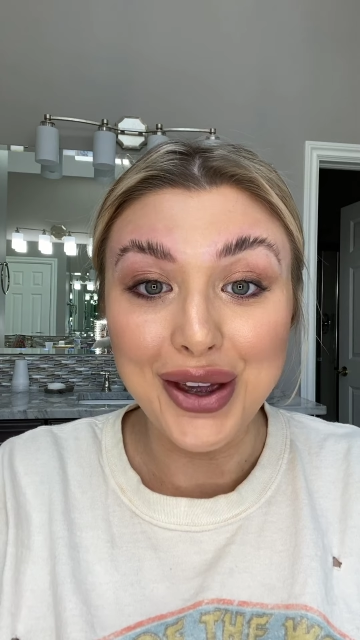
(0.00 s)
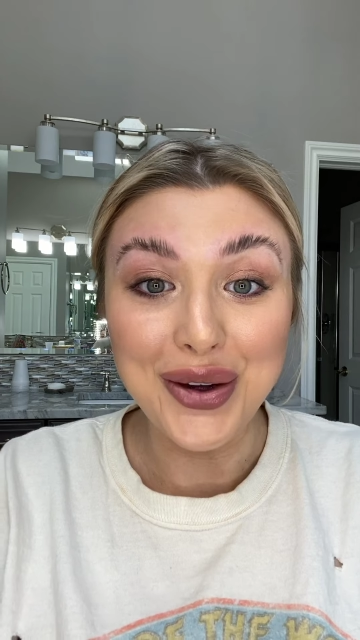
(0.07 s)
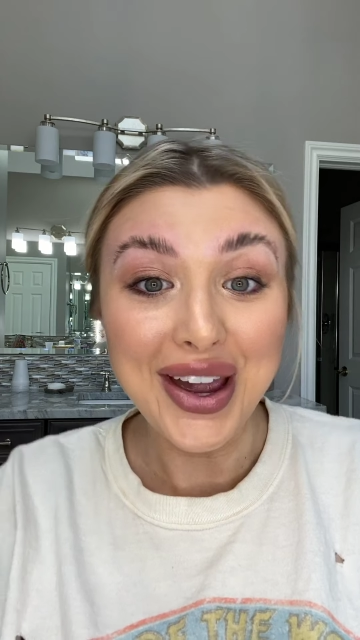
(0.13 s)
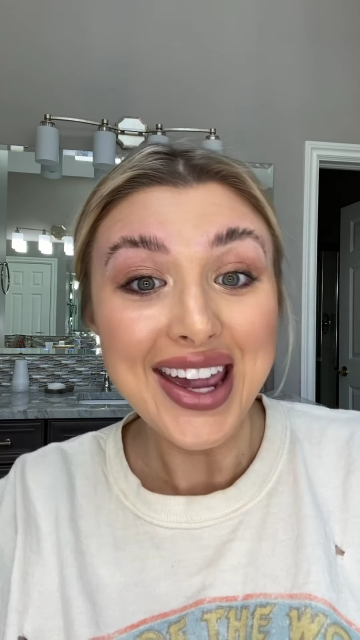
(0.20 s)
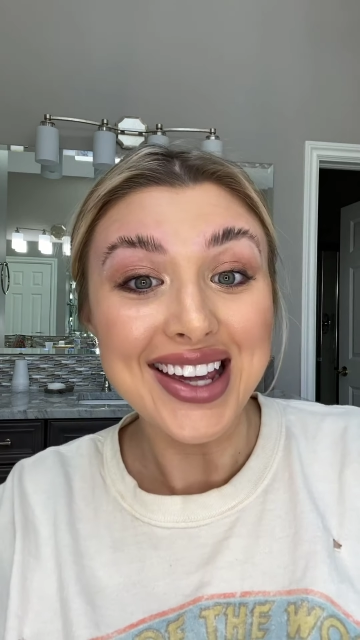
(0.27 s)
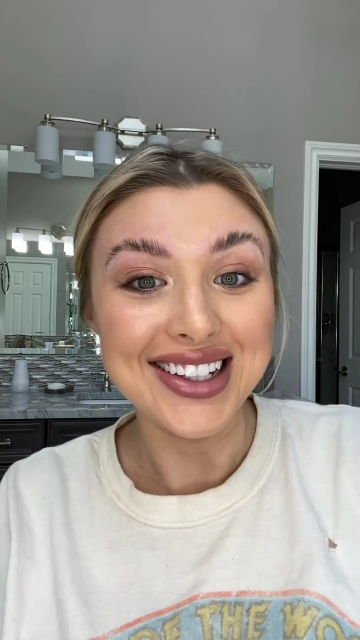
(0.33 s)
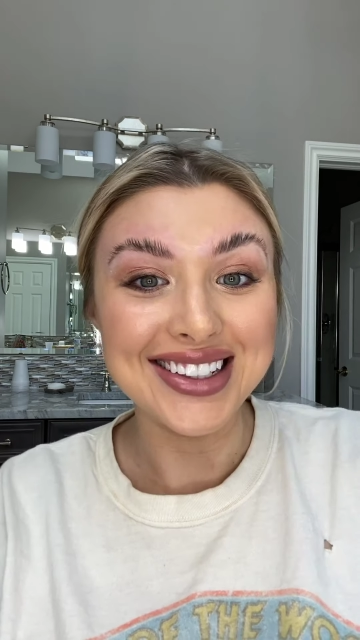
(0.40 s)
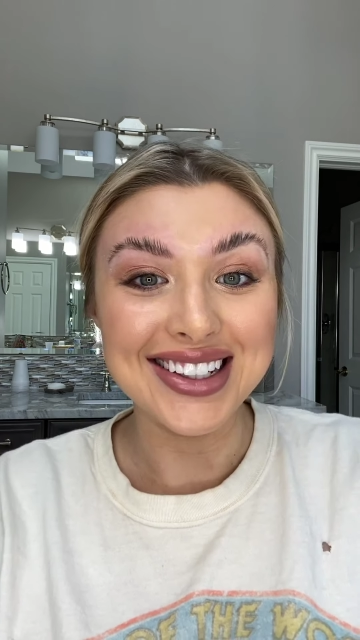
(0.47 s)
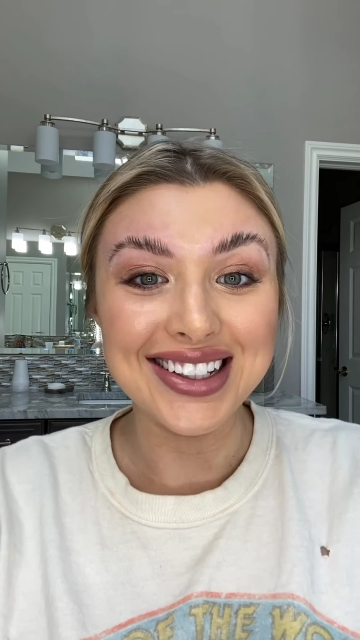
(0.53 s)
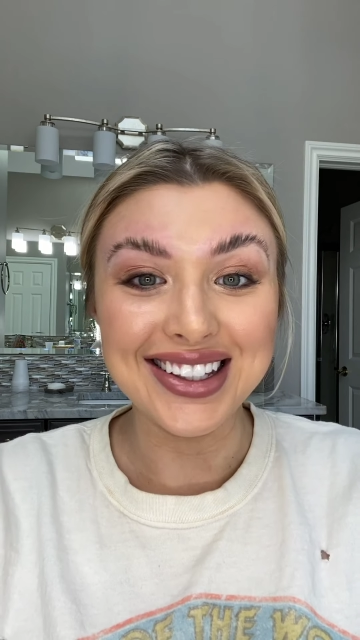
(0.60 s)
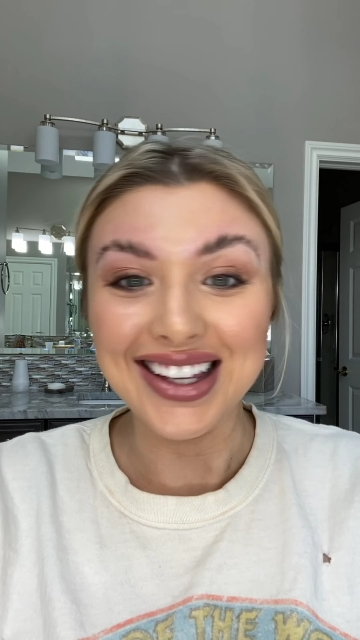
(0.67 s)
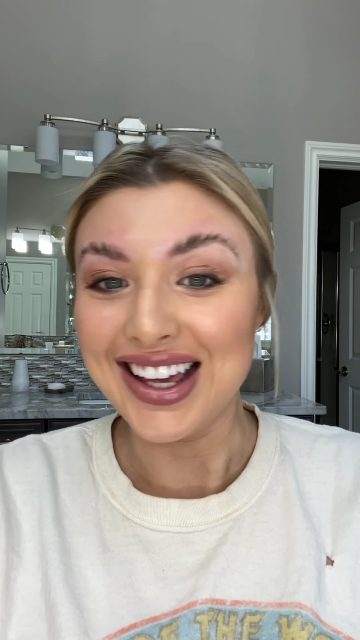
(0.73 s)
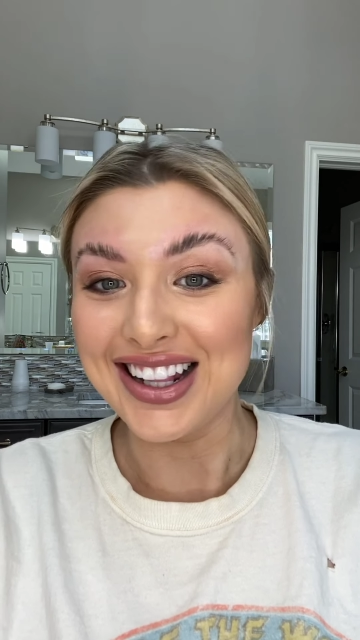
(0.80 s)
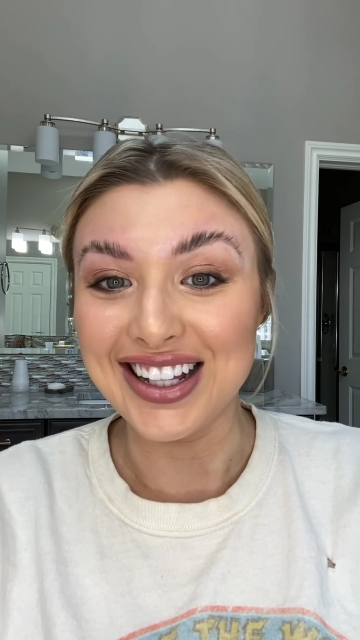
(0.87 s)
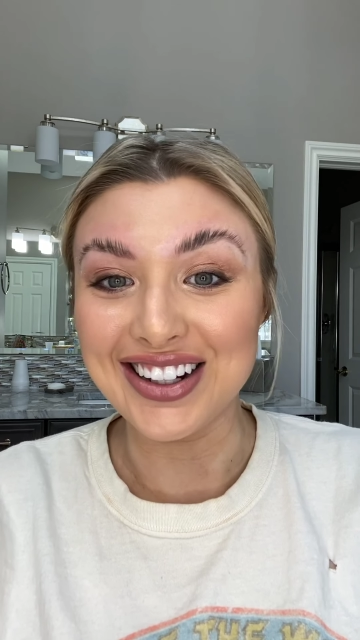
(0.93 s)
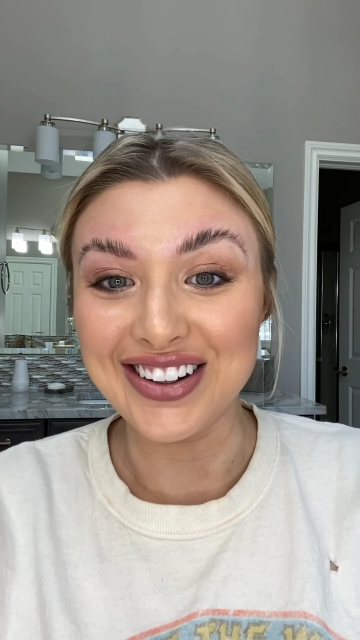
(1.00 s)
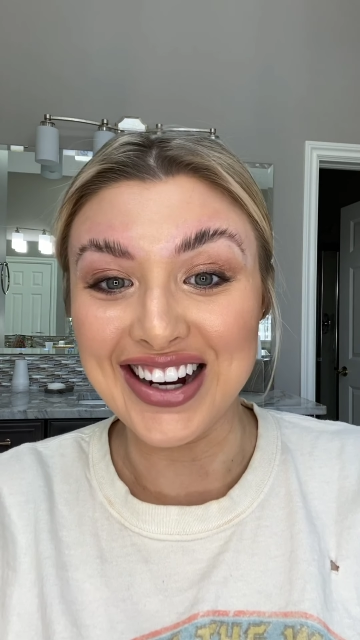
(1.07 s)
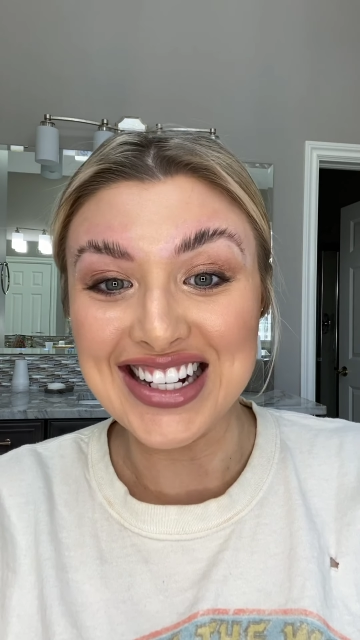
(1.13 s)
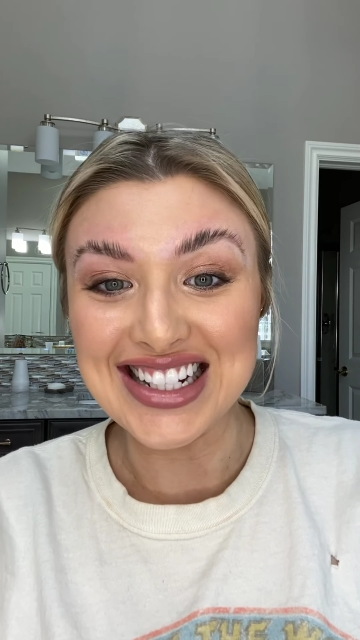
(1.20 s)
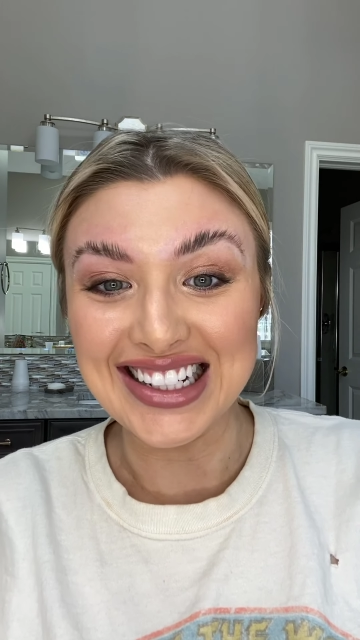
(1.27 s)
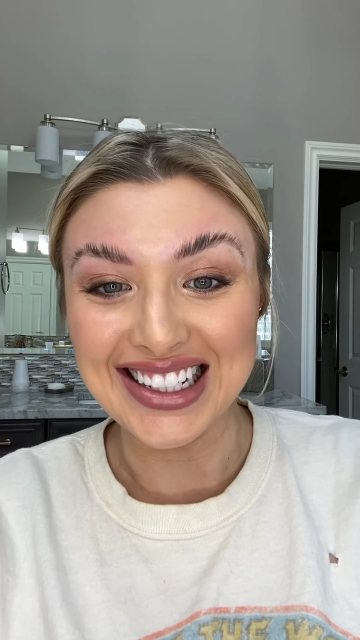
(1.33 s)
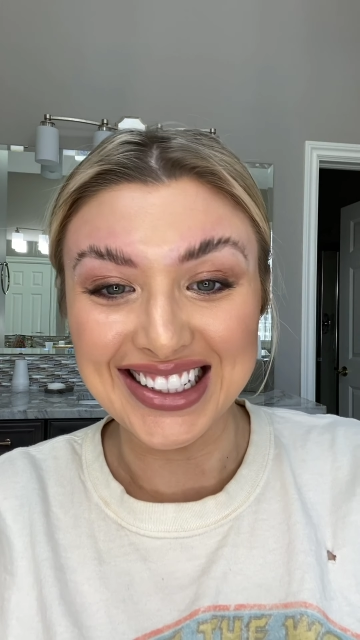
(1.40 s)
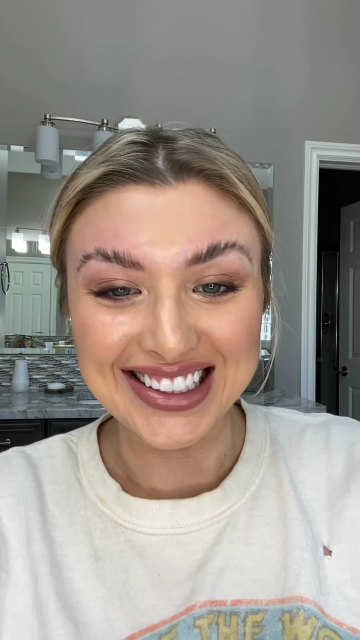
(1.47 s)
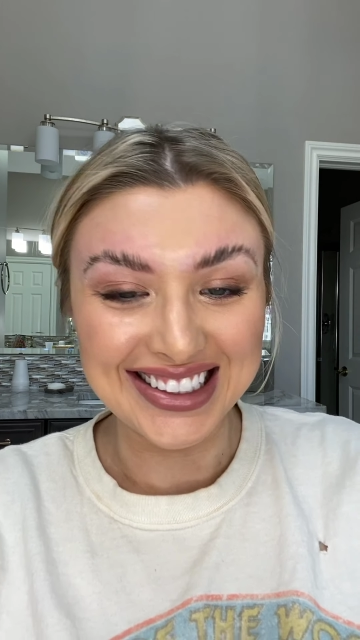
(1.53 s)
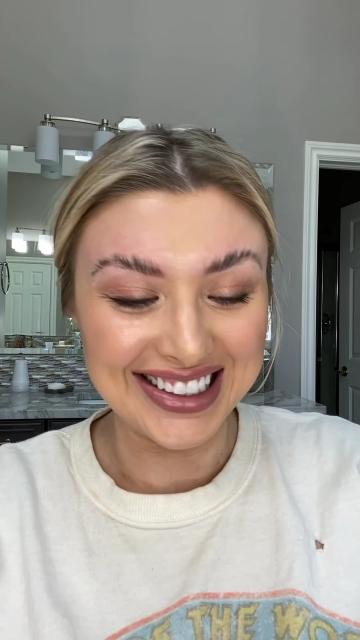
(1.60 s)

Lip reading: Okay, I look crazy.